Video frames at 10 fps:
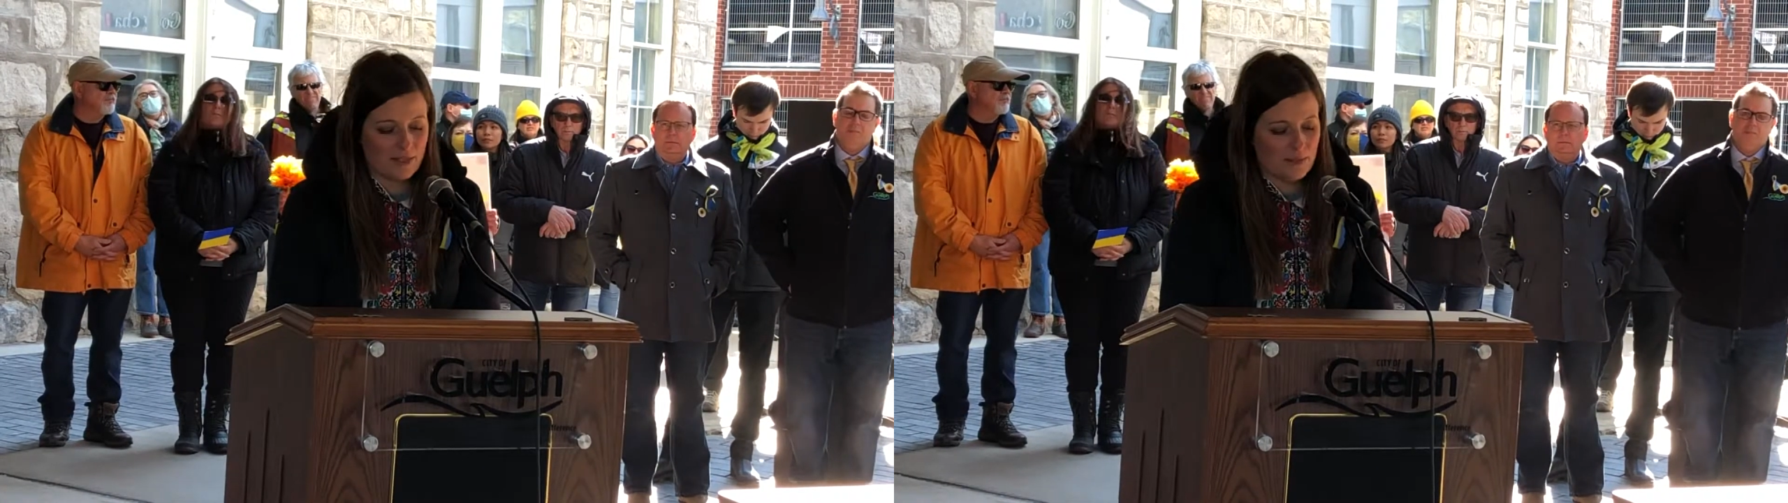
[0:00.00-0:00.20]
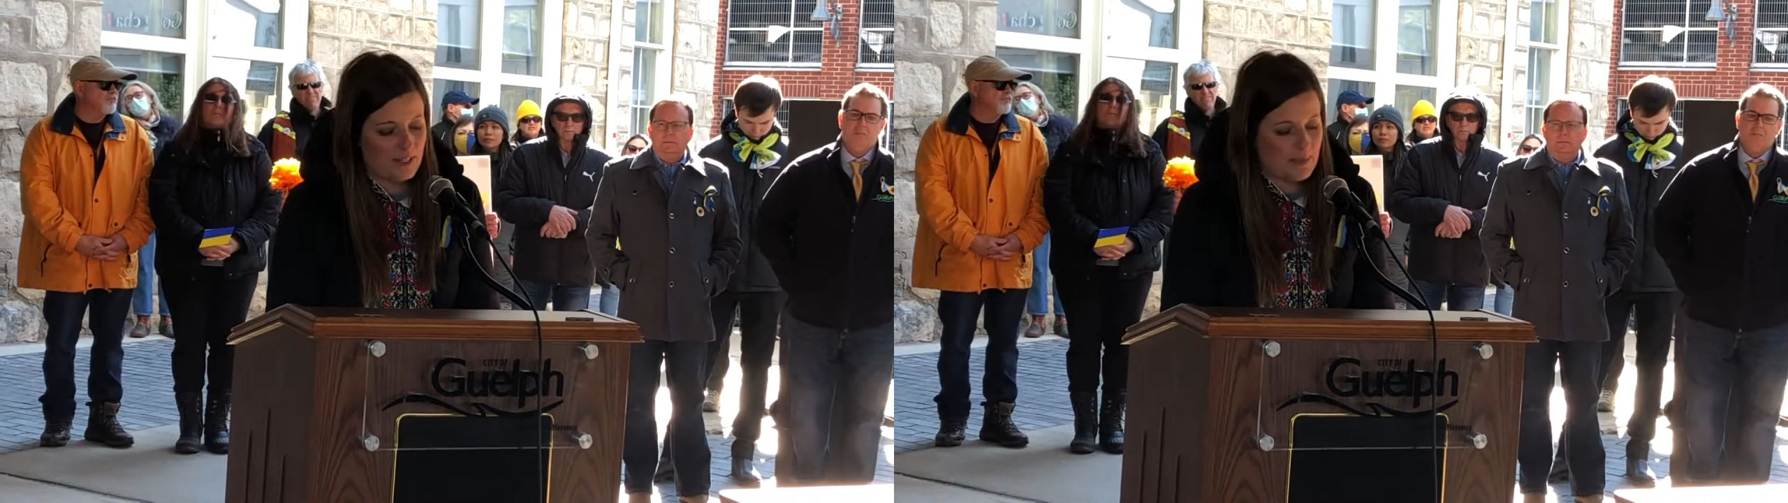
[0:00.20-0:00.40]

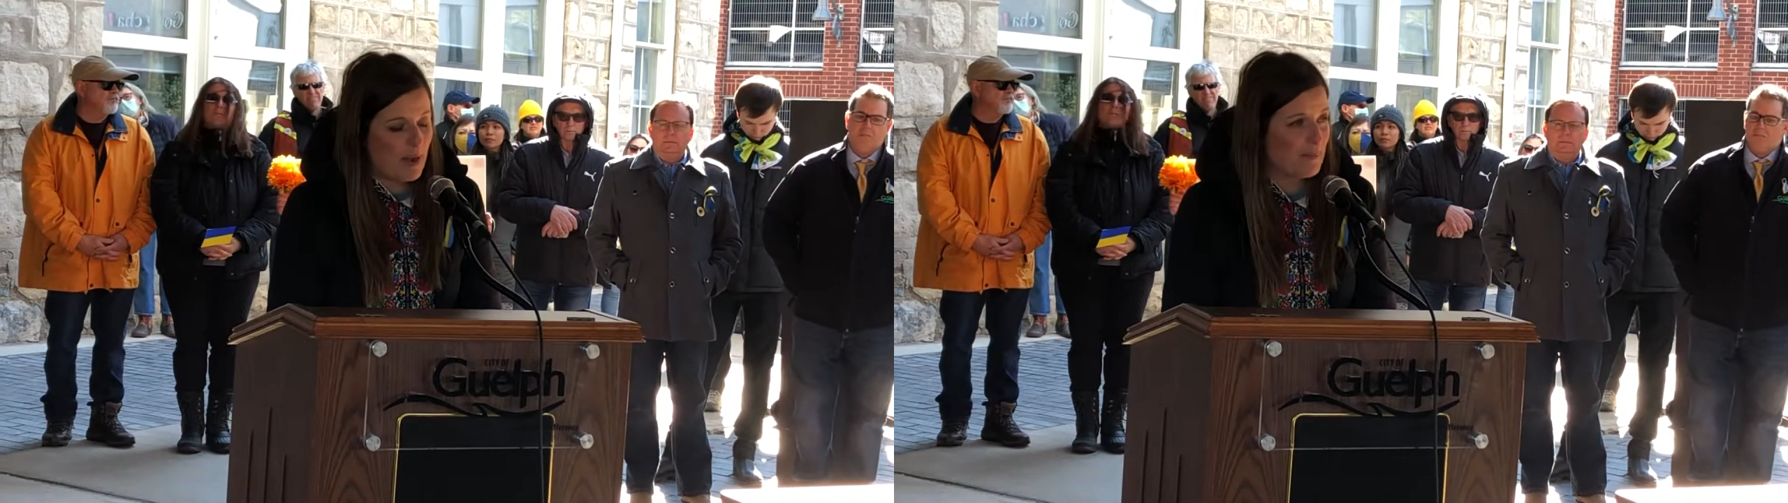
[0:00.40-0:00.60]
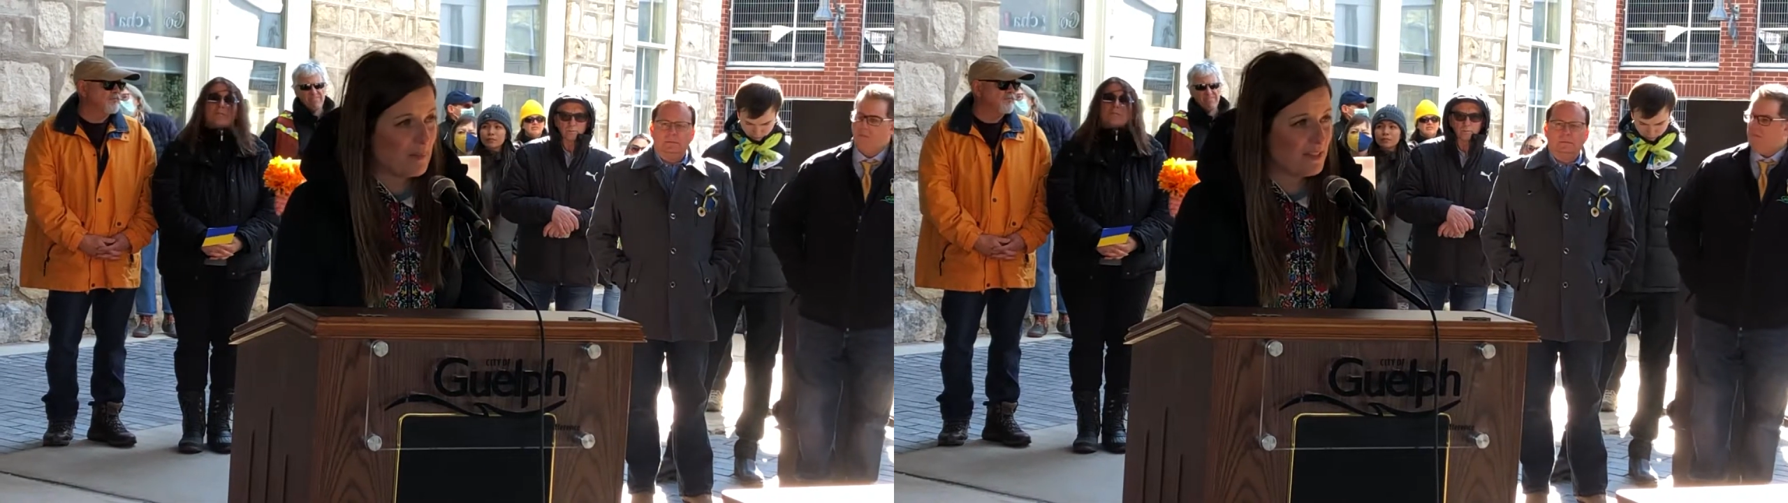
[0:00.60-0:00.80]
community
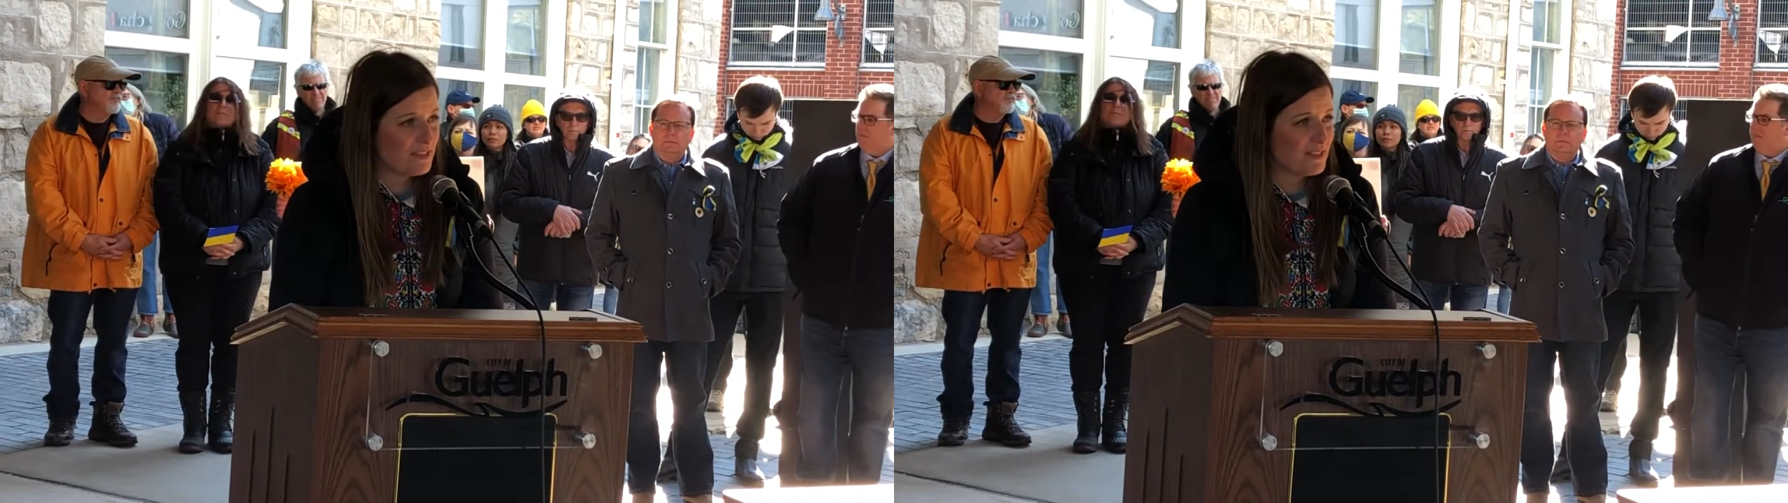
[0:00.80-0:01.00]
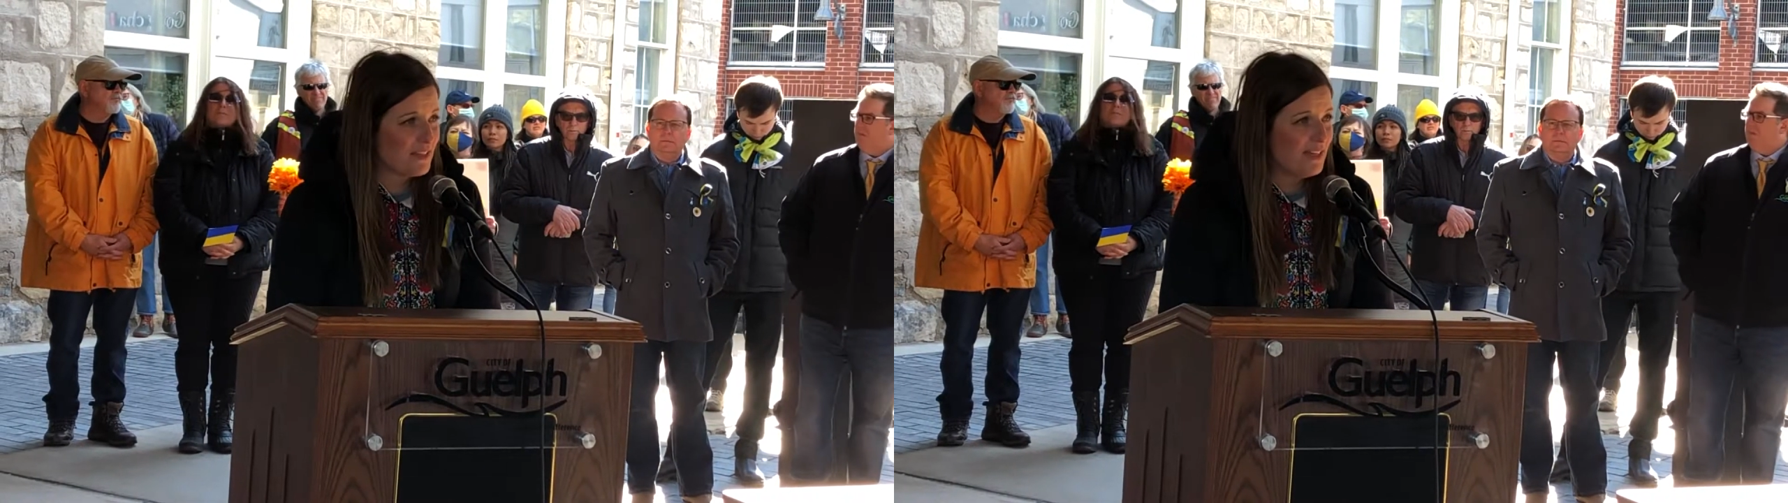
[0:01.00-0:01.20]

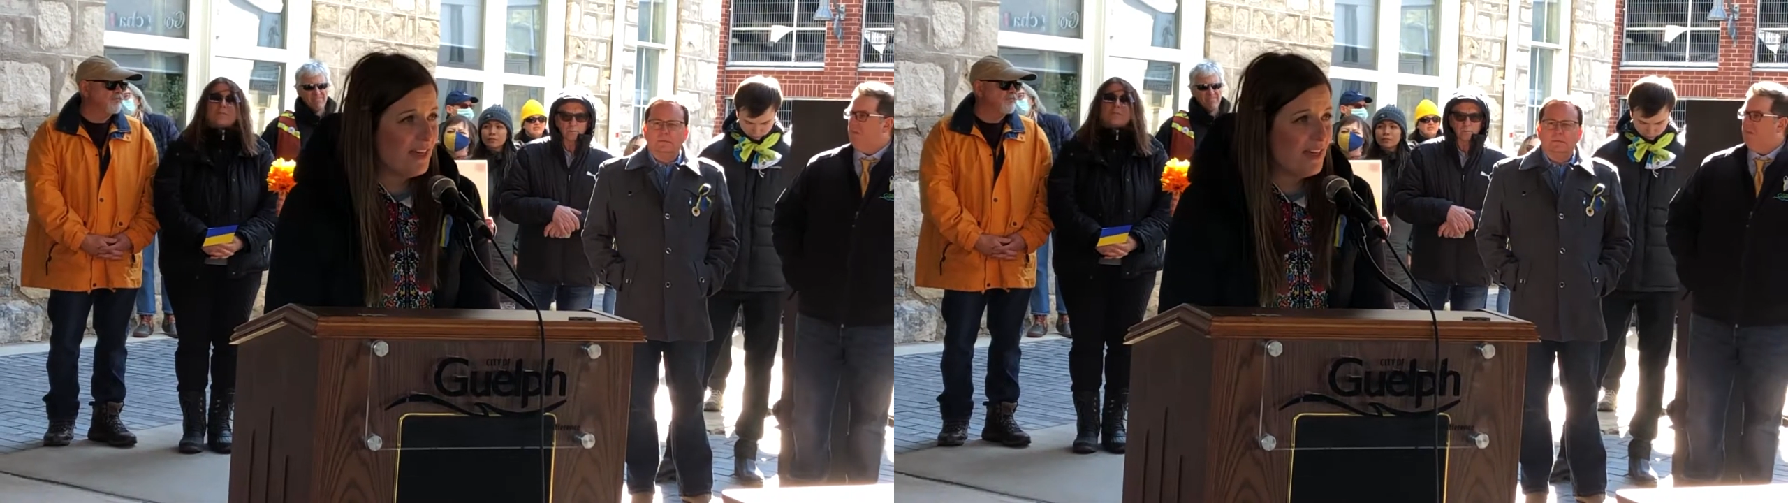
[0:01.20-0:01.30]
members,